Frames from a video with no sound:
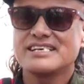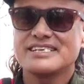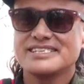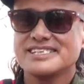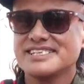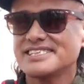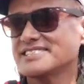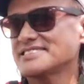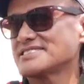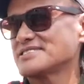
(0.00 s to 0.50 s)

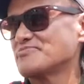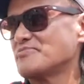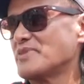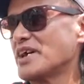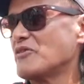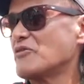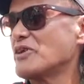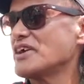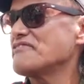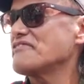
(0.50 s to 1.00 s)
Yes,
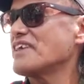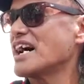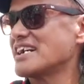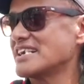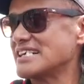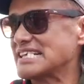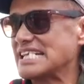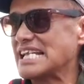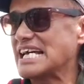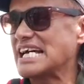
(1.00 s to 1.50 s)
my wife
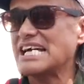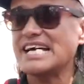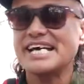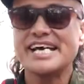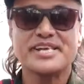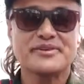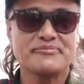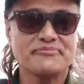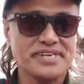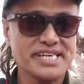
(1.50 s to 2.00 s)
Aranla
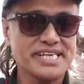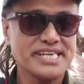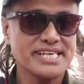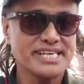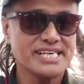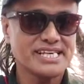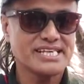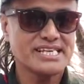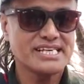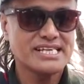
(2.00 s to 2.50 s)
and me,
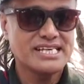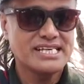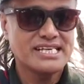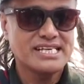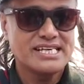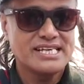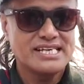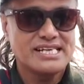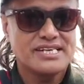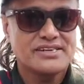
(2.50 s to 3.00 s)

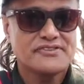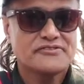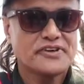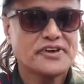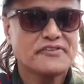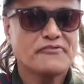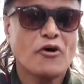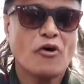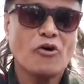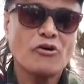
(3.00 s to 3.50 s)
we
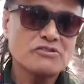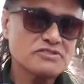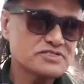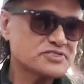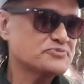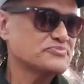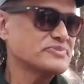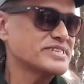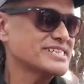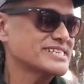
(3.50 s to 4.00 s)
have
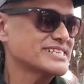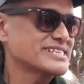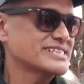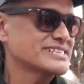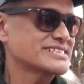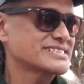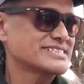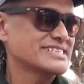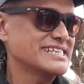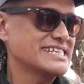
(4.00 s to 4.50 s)
always been
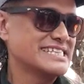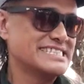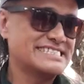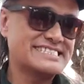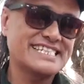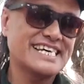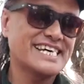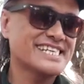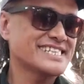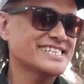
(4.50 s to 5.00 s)

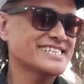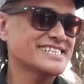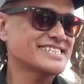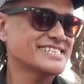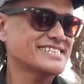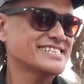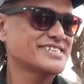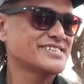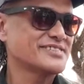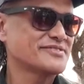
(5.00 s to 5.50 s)
engendered
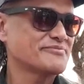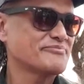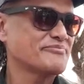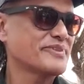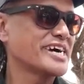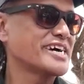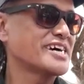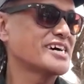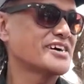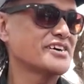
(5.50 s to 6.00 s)

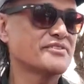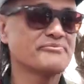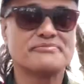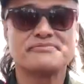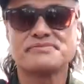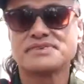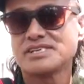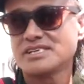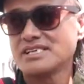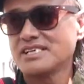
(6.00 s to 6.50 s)
by our
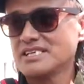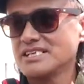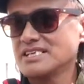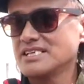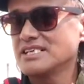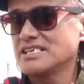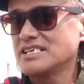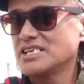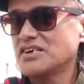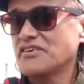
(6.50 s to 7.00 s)

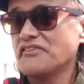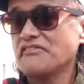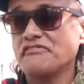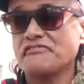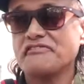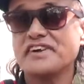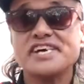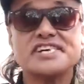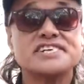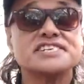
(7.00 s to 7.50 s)

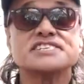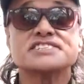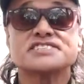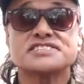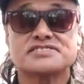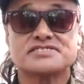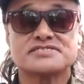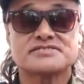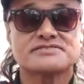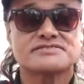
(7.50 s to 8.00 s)

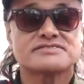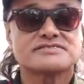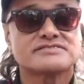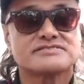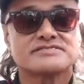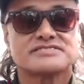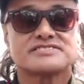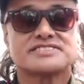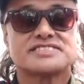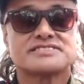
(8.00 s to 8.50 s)
various
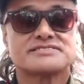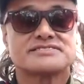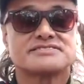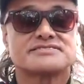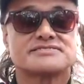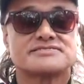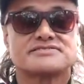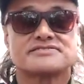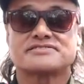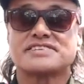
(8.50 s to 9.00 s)

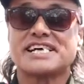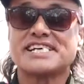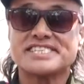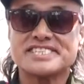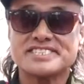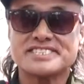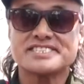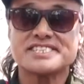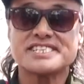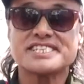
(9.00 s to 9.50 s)

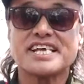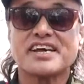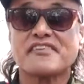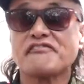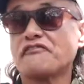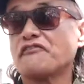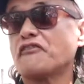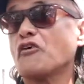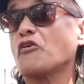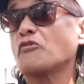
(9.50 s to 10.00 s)
traditional
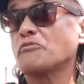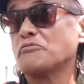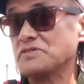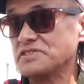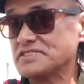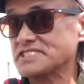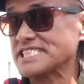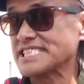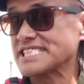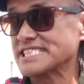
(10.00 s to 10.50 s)
and folk
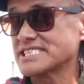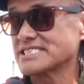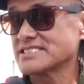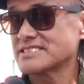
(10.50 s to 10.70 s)
music.